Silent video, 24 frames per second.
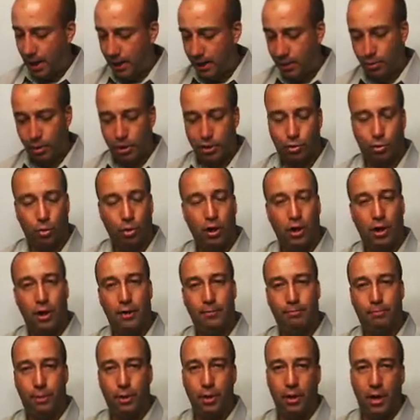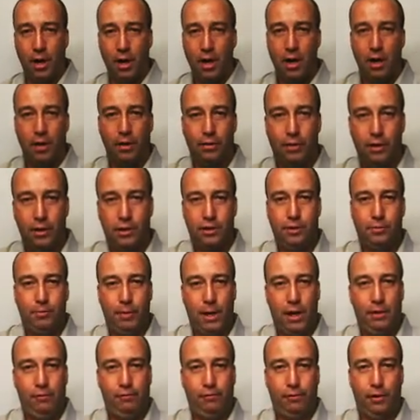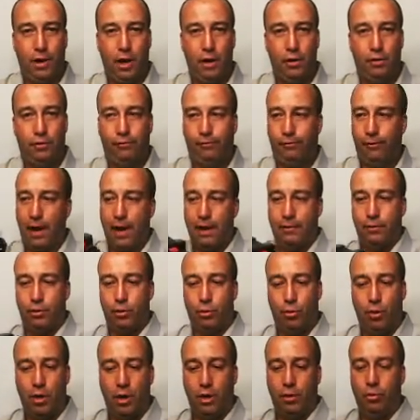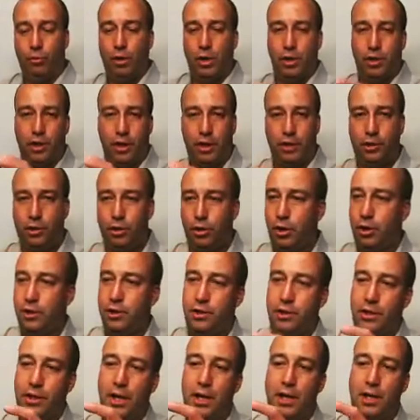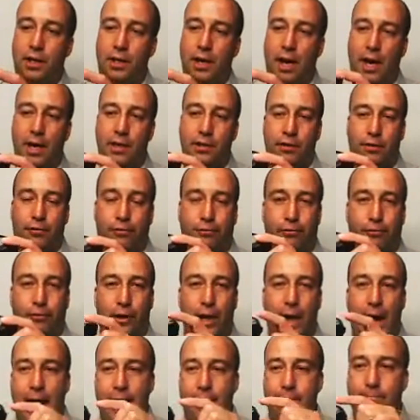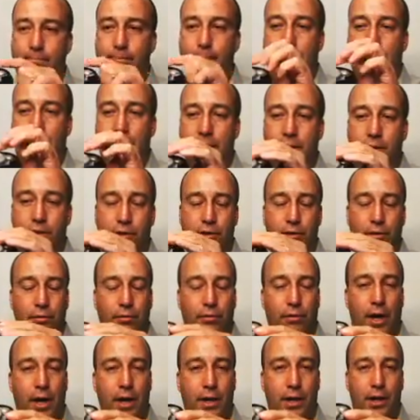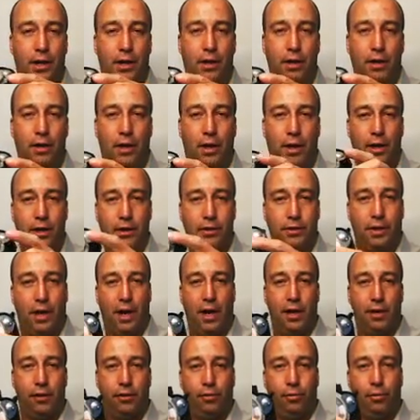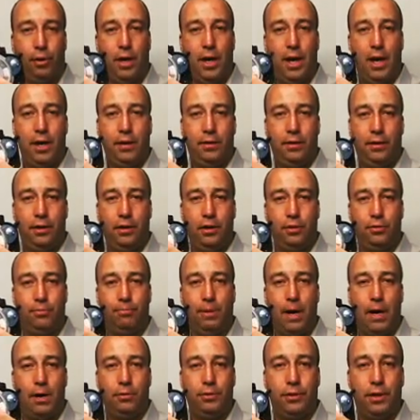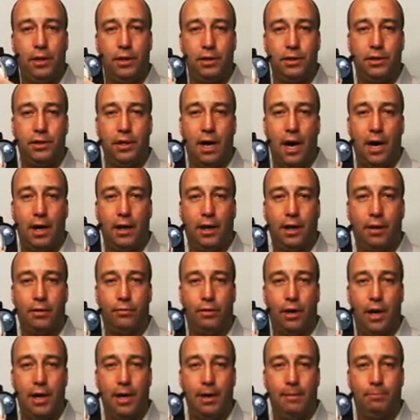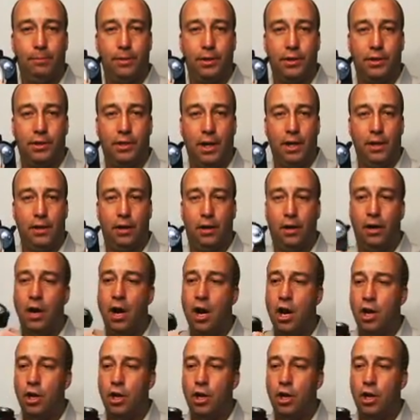anyways, we're going to put this Manfrotto 501, which as you can see has a flat base right here, and it's got a 3/8 inch mounting socket right up the center.